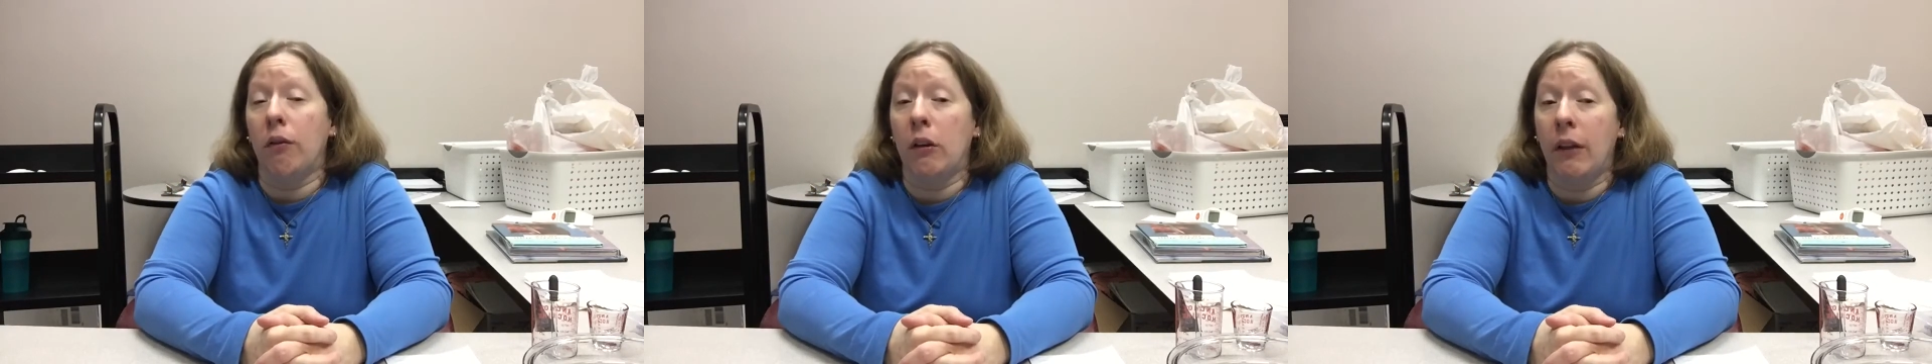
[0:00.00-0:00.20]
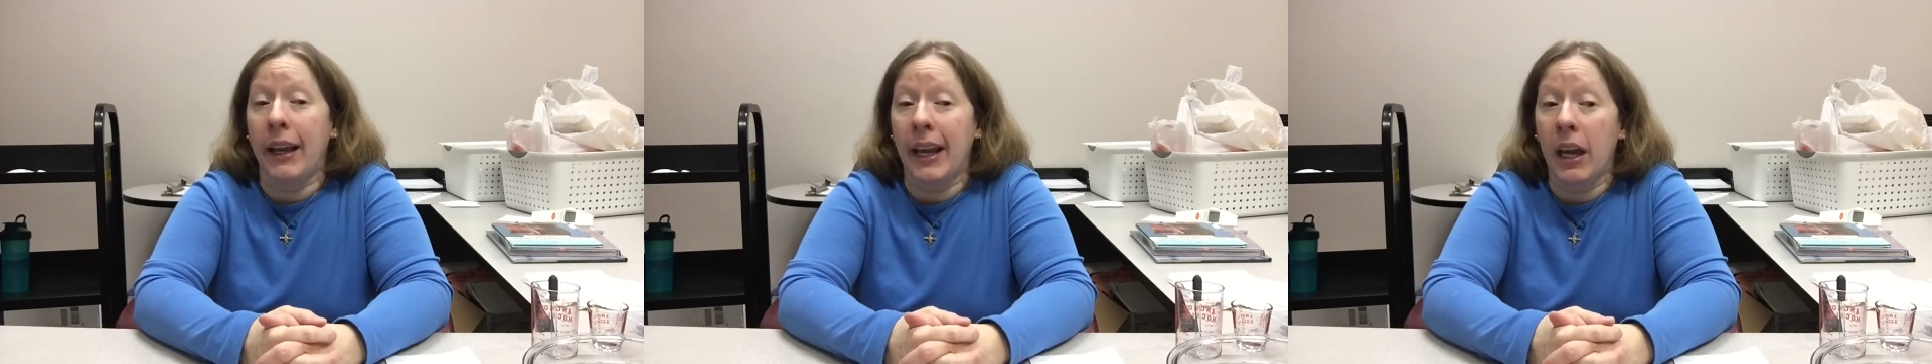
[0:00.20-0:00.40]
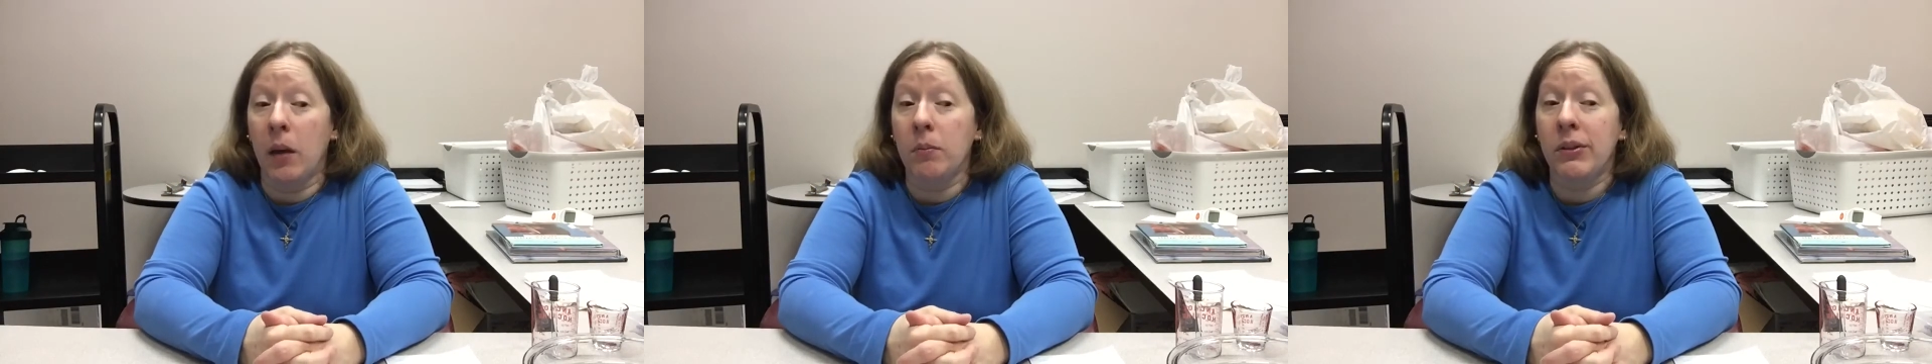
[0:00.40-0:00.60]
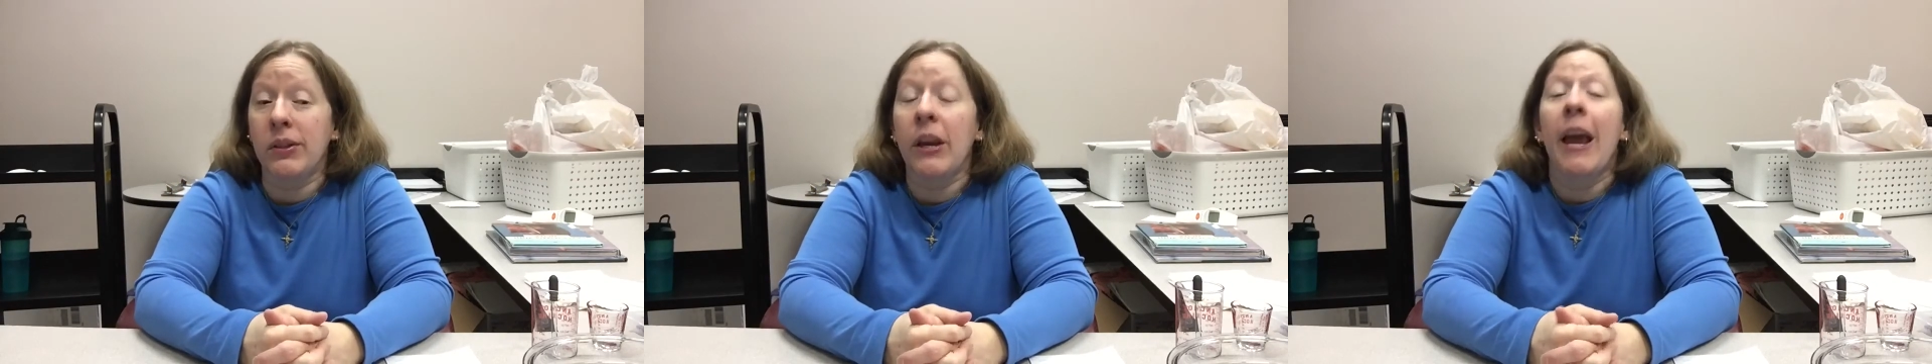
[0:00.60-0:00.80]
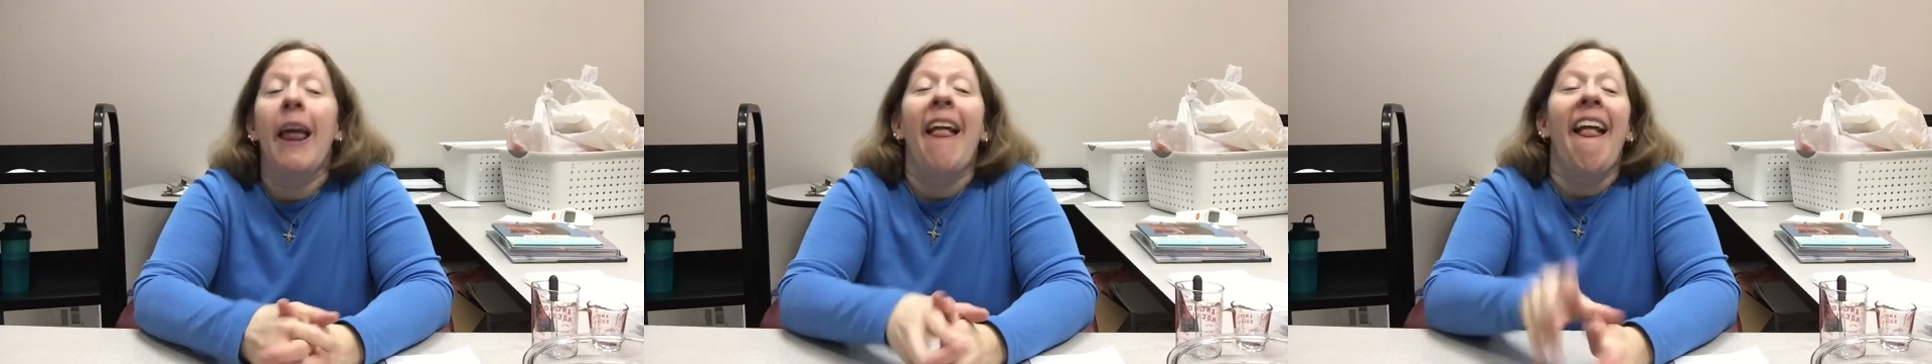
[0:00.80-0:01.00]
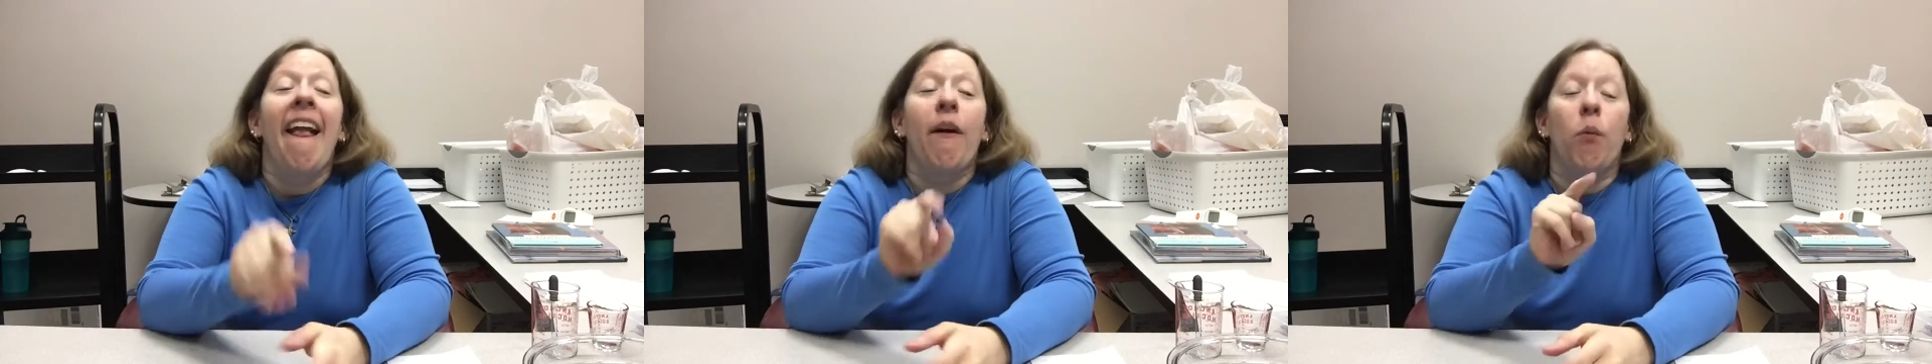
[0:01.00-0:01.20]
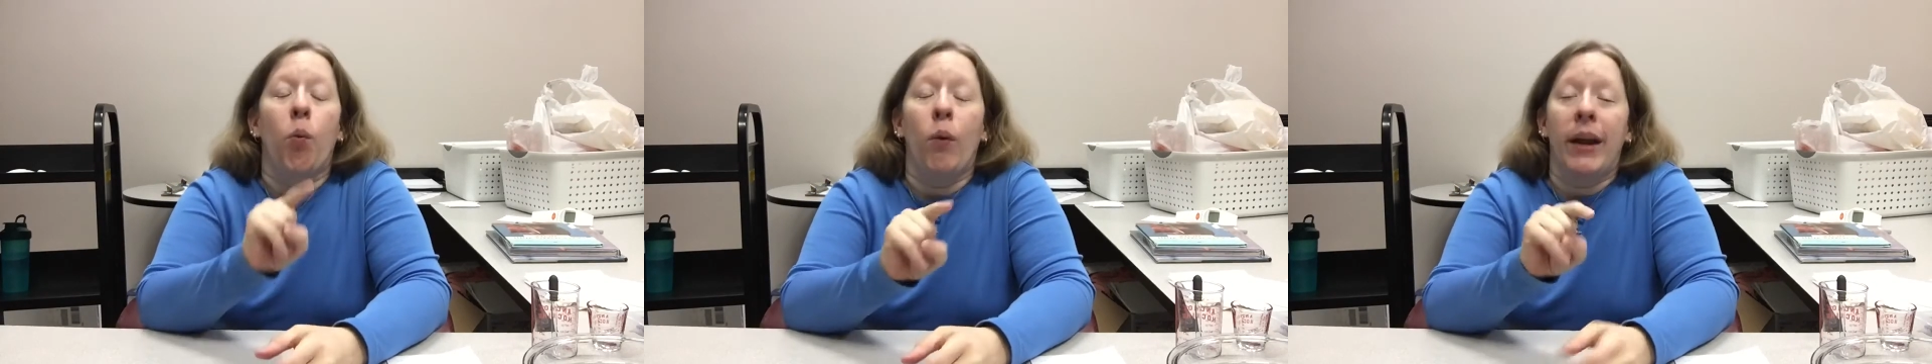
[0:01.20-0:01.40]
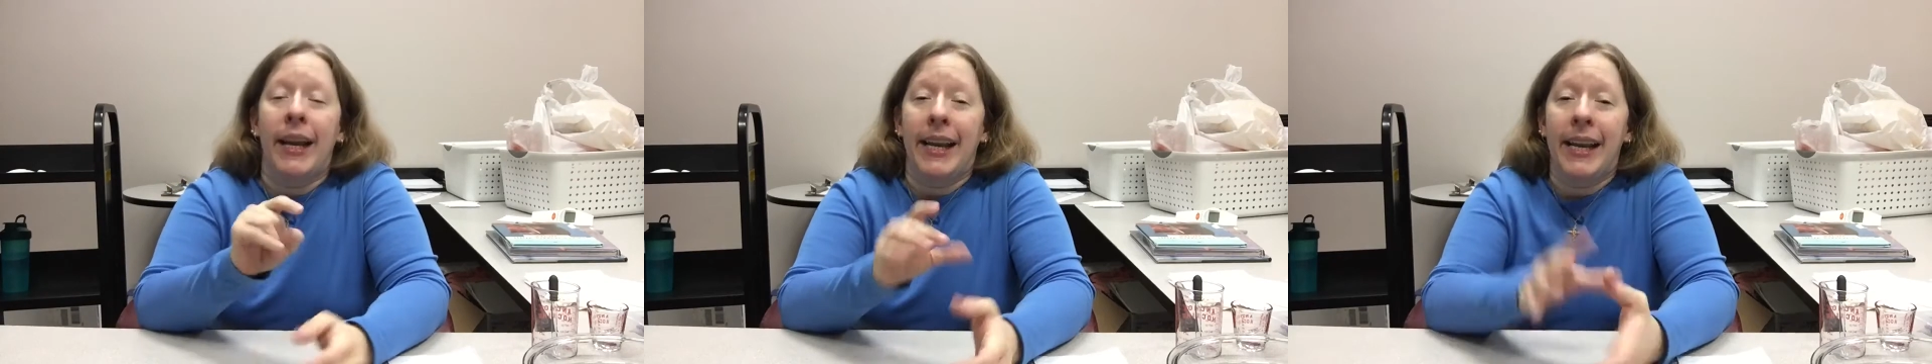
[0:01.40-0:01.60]
lamps,
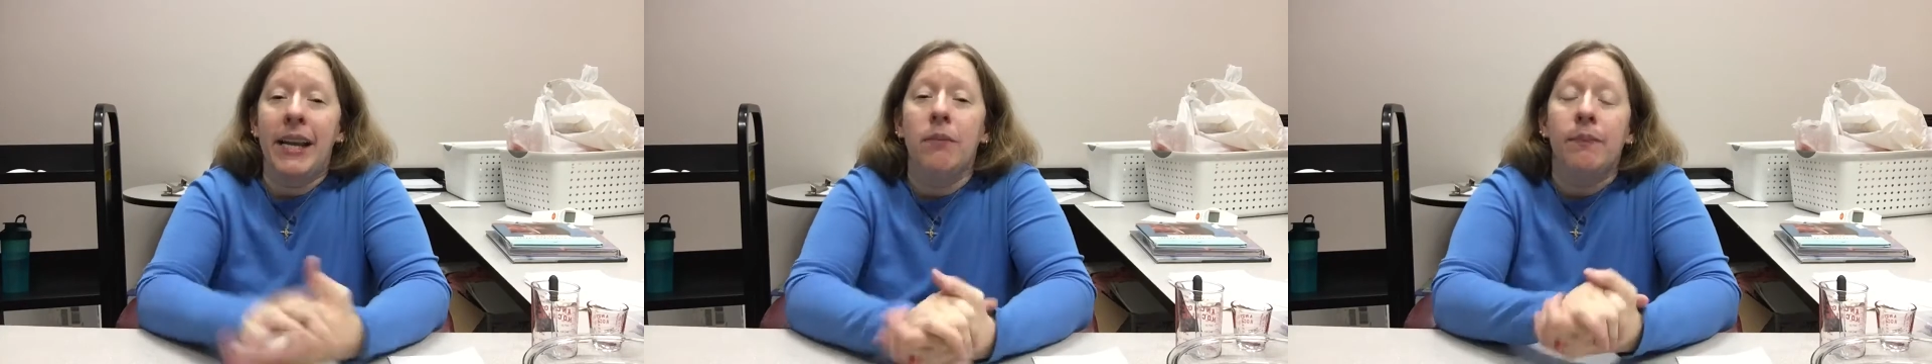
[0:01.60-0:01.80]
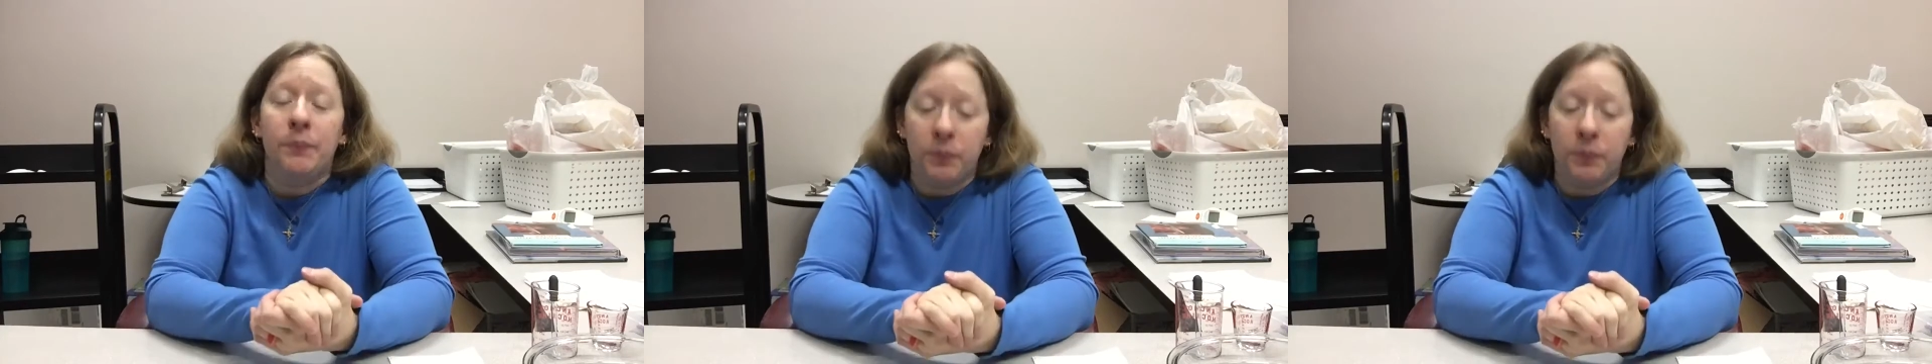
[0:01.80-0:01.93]
we